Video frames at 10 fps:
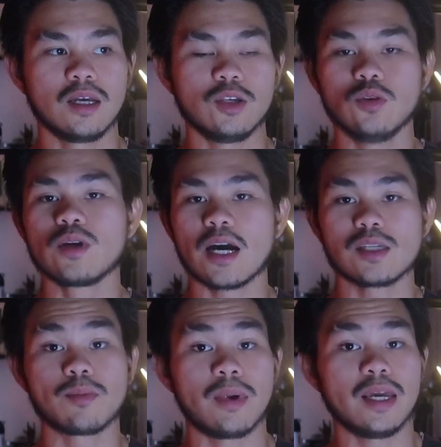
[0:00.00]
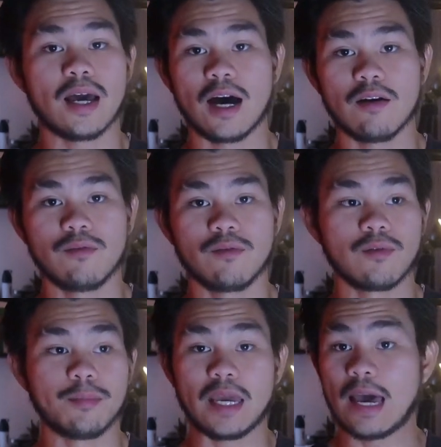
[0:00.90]
you guys may
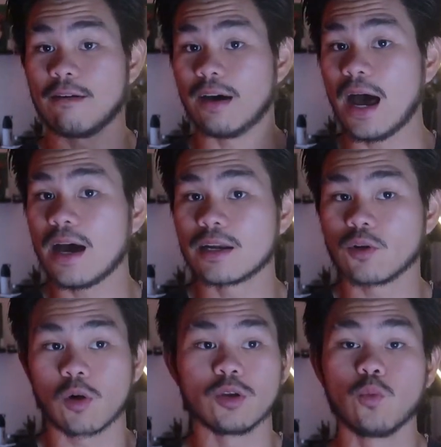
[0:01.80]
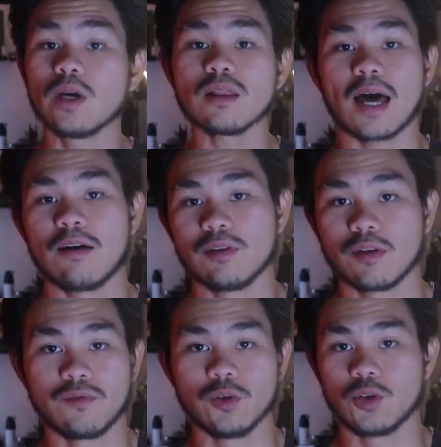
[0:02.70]
have had, or you will have in
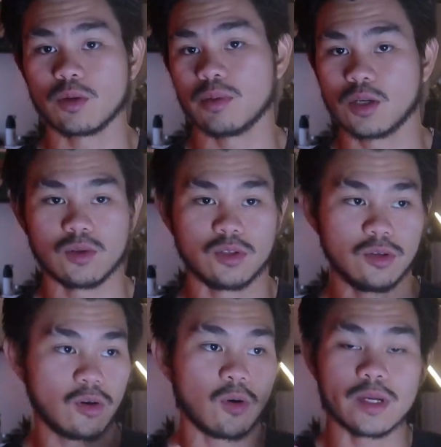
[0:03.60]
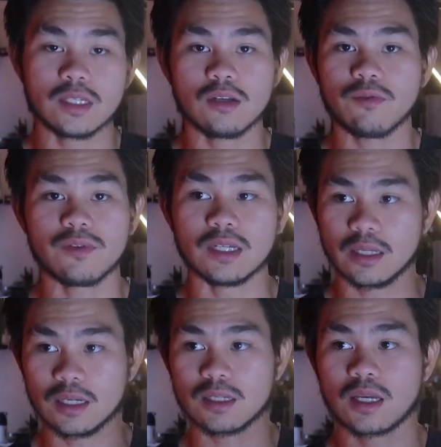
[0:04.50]
the future, because you're always in your
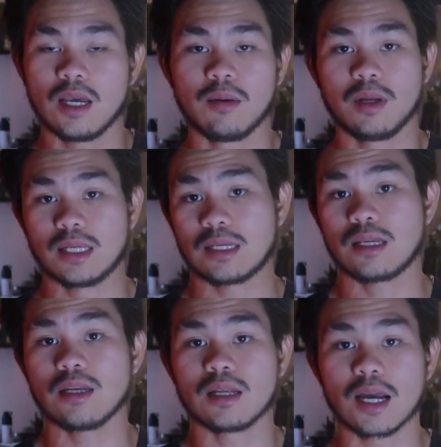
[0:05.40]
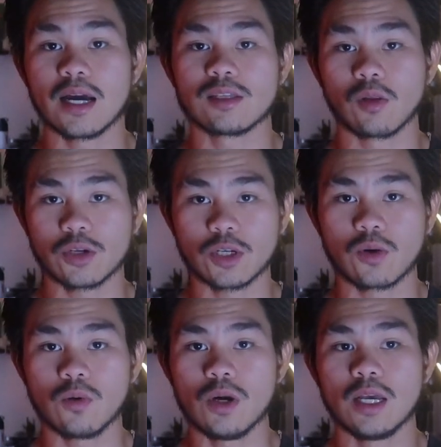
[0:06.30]
feelings. But as I said, a guy's
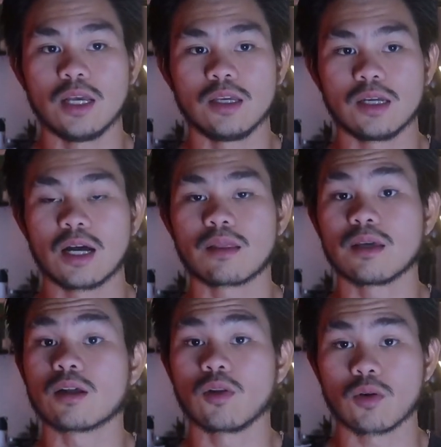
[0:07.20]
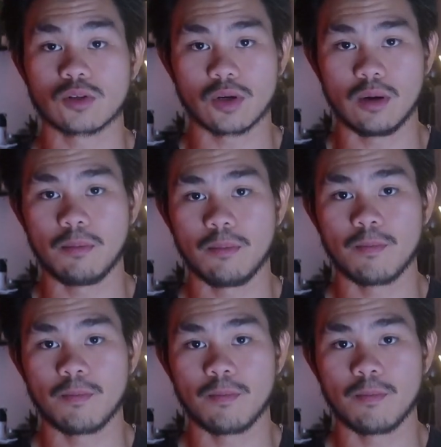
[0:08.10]
logical. You gotta think long term.